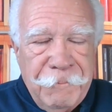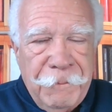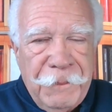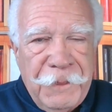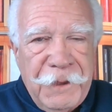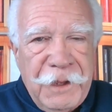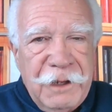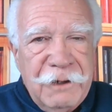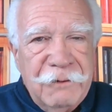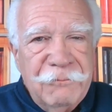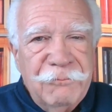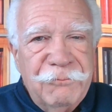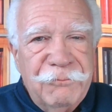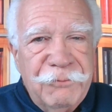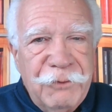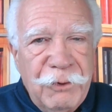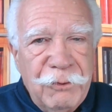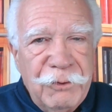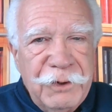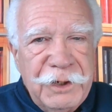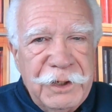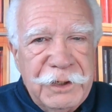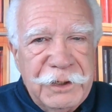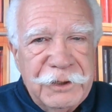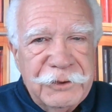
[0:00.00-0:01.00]
And
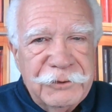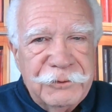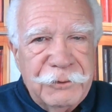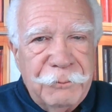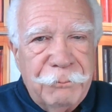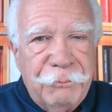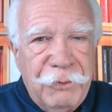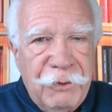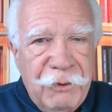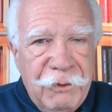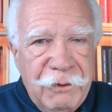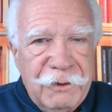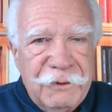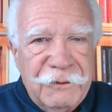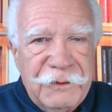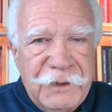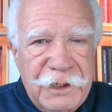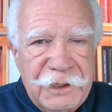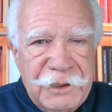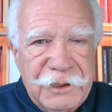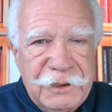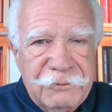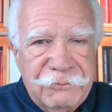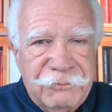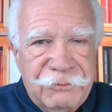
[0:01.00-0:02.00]
voting is a part of that
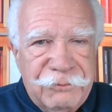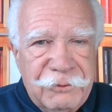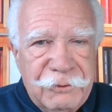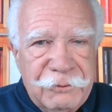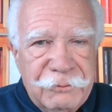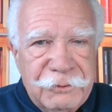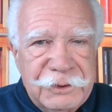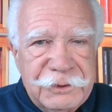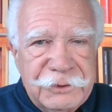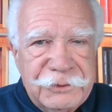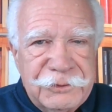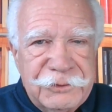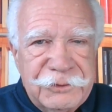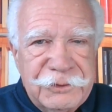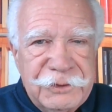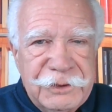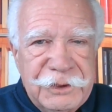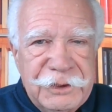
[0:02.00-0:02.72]
influence.